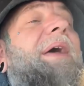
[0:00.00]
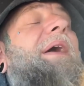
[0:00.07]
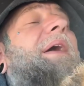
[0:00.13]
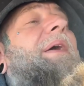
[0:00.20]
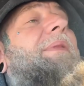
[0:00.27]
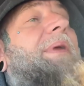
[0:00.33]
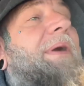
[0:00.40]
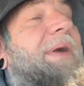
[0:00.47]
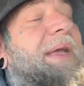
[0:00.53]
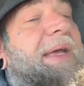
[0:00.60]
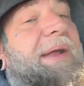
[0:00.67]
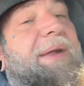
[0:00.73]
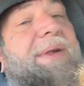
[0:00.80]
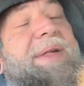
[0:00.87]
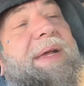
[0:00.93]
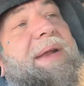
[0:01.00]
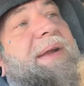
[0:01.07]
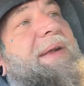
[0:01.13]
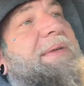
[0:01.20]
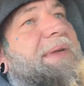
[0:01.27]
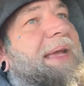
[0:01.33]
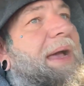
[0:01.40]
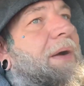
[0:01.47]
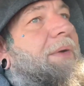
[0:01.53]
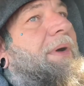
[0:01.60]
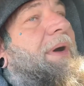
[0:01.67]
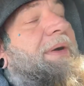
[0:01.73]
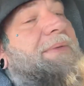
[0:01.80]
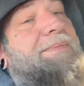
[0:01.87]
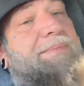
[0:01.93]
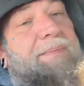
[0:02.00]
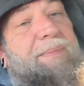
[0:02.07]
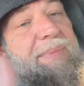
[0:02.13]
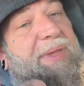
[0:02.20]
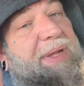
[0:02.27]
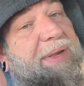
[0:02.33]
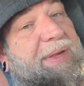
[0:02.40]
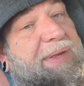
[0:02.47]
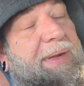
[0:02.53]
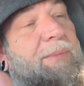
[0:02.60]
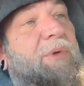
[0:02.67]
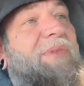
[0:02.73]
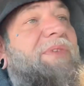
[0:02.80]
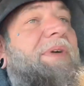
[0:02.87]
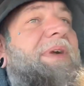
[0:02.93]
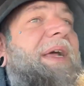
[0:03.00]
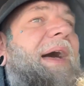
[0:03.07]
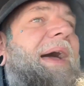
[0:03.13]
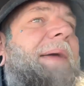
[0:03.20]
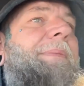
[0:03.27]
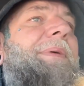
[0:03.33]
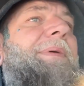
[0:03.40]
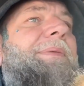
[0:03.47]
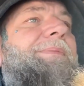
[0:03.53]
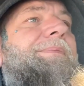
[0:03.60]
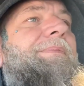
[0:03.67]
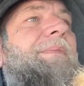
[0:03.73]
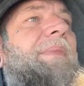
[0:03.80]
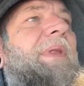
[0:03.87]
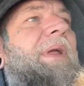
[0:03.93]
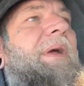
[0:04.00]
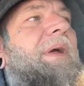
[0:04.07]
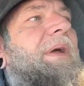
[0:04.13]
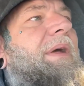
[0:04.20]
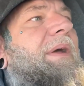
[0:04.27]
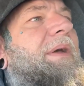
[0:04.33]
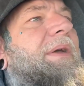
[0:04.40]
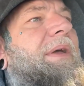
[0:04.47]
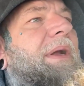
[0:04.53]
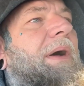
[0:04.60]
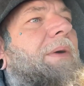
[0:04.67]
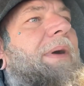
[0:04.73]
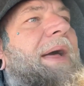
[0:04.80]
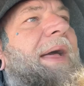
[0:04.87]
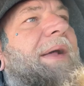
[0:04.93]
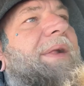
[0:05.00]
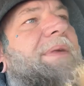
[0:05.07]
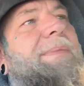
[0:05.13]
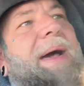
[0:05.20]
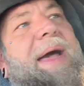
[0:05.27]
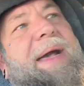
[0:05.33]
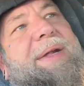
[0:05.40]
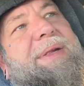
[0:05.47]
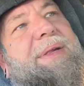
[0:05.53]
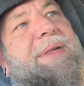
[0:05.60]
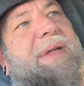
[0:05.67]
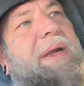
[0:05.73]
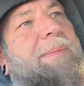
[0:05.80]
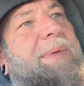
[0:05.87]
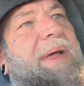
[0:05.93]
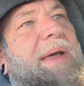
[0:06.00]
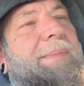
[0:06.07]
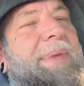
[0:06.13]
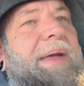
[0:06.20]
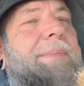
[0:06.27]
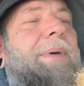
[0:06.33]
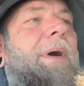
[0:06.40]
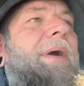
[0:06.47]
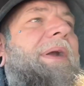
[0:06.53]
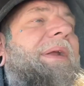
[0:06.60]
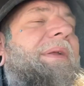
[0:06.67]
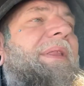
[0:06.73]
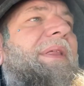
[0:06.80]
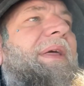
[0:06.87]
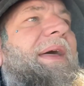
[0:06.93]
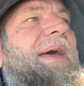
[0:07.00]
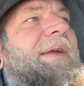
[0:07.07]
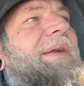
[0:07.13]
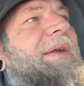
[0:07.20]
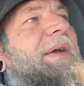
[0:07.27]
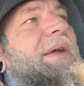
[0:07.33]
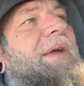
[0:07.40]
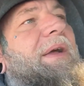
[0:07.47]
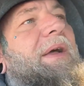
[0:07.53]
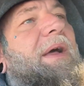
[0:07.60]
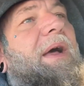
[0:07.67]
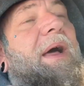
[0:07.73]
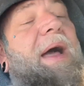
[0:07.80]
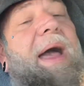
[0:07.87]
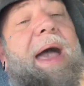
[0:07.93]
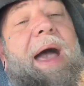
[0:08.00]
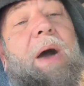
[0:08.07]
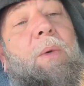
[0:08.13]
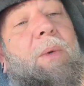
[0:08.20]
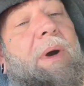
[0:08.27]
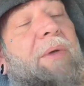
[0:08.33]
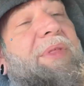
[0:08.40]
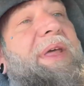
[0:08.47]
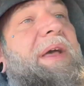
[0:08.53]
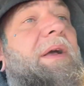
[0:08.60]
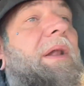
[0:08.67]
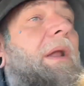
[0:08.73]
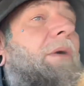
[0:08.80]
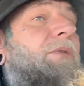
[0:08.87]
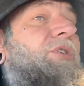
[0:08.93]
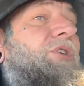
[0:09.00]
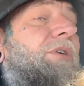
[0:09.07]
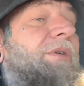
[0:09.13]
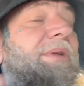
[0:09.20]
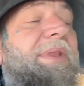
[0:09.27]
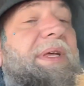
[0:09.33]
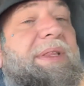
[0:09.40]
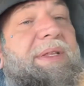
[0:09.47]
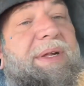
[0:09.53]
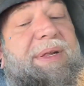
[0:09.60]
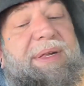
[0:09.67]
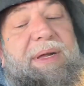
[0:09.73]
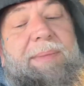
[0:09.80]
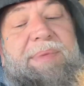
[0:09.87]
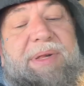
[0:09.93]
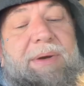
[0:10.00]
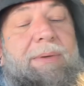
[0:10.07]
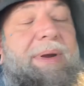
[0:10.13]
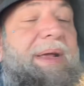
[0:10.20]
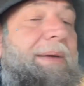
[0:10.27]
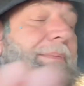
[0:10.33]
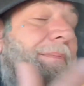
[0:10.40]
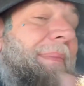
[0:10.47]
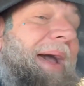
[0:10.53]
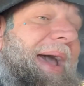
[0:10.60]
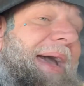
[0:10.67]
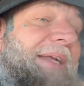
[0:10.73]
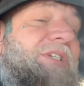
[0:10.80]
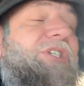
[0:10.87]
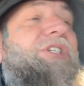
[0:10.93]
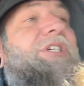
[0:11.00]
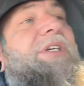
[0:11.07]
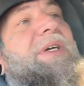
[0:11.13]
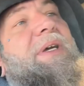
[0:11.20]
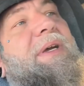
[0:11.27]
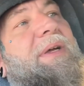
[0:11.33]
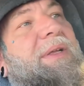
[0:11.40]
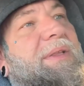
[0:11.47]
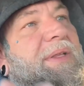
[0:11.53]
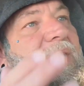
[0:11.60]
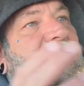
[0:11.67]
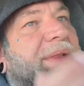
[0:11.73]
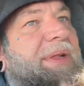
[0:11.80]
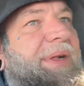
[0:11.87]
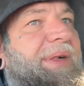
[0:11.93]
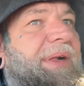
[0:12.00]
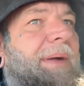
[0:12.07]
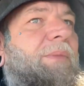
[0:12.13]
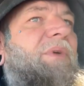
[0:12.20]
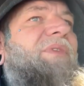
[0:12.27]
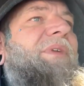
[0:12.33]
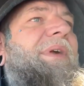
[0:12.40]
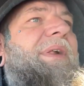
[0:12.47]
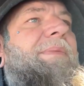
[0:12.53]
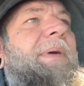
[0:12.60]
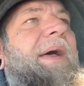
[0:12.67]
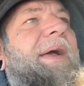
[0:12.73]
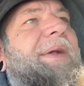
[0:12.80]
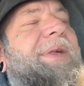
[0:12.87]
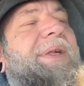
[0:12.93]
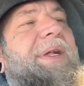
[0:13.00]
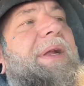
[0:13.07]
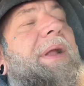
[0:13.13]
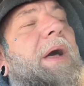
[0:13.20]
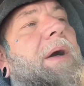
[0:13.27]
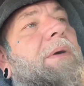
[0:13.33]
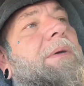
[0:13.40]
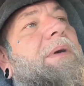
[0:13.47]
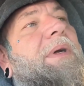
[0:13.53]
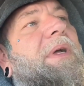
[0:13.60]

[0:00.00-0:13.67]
And there again, it's going to count on subwoofer type. You know, X-Max is going to play a big part into that. How well the enclosure that the subs are in match the subwoofer specs, you know.